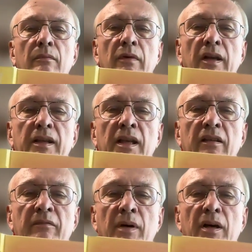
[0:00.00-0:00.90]
read
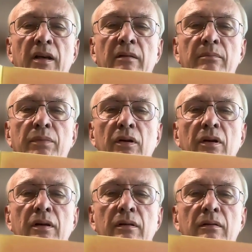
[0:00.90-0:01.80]
any of my
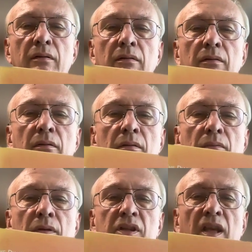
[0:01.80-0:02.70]
book,
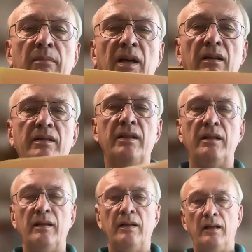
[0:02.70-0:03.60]
which came out
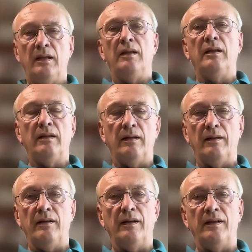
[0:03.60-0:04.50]
in
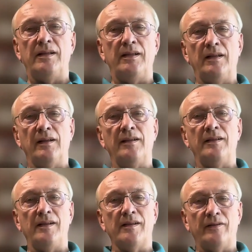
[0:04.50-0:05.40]
the
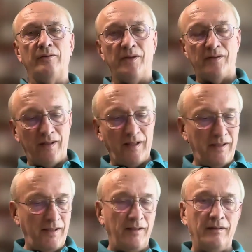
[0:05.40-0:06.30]
1990s. I almost said
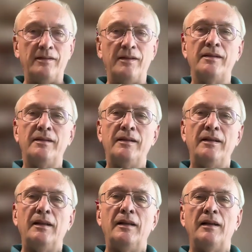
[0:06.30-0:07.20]
1890s.
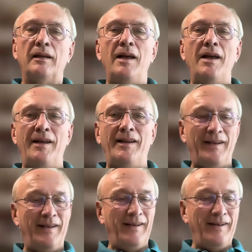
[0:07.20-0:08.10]

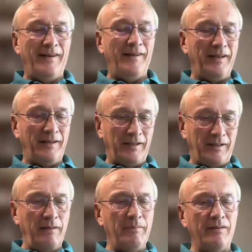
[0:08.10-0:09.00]
I think it
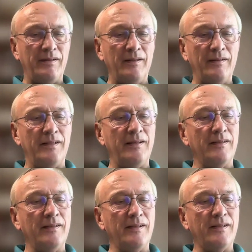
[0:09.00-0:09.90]
came out in
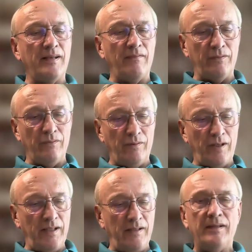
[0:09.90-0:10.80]
1997 or
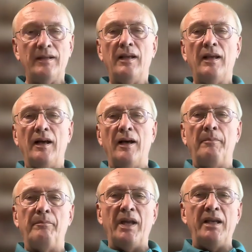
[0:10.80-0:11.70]
8.
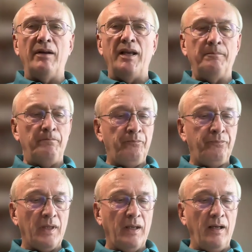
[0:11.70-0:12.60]
Anyway,
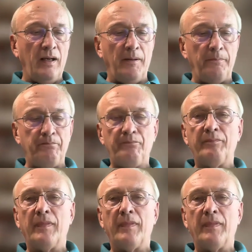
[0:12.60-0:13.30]
um,